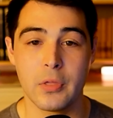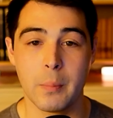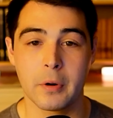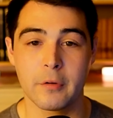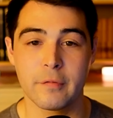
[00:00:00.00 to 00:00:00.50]
the
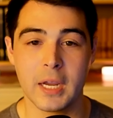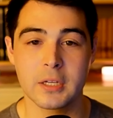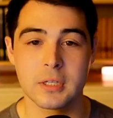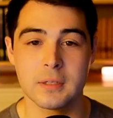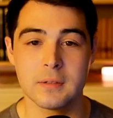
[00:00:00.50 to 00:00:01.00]

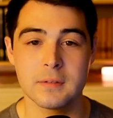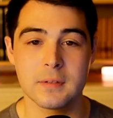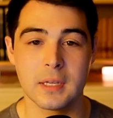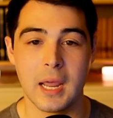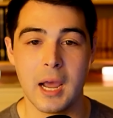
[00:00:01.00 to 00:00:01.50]
perfections
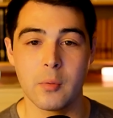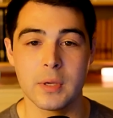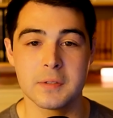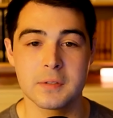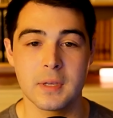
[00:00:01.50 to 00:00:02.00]
and how
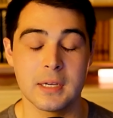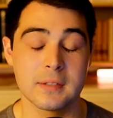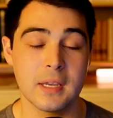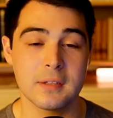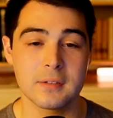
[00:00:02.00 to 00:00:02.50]
we uh,
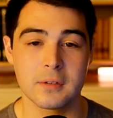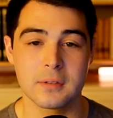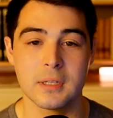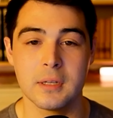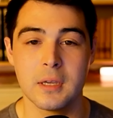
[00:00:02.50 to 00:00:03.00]
say
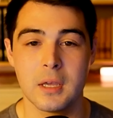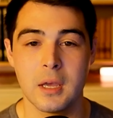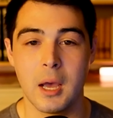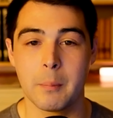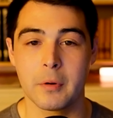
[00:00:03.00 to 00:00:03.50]
certain
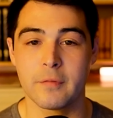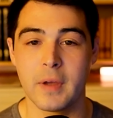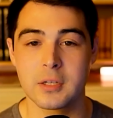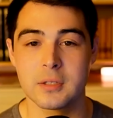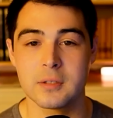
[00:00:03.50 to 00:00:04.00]
uh,
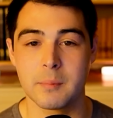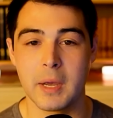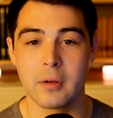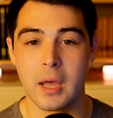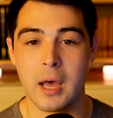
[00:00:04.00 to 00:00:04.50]
perfections
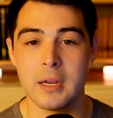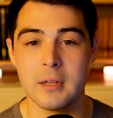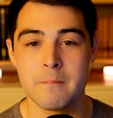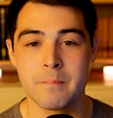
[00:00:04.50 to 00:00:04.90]
about God.